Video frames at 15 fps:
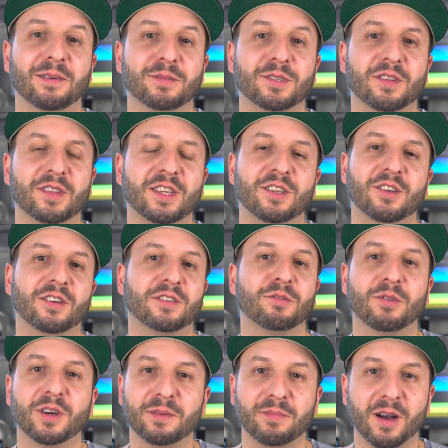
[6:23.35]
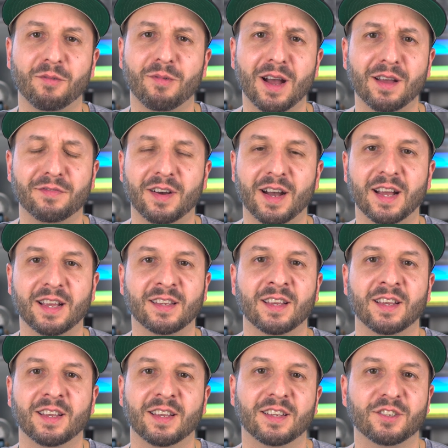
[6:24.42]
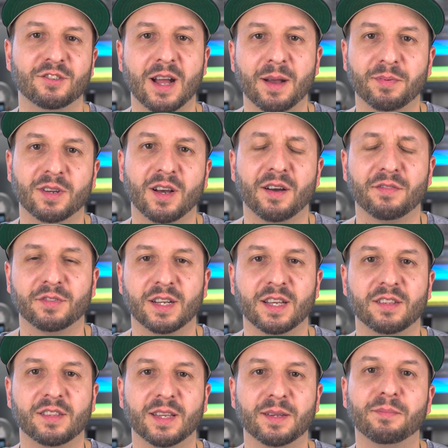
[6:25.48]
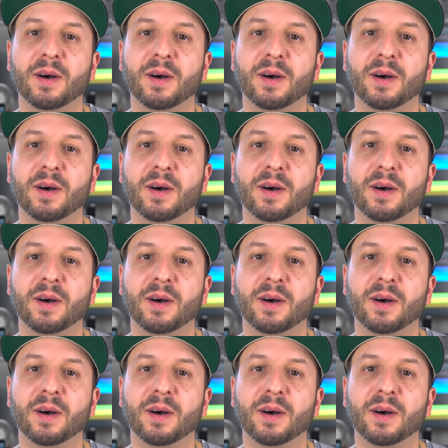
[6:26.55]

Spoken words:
so that you don't have to worry about Wi-Fi dropping off or anything.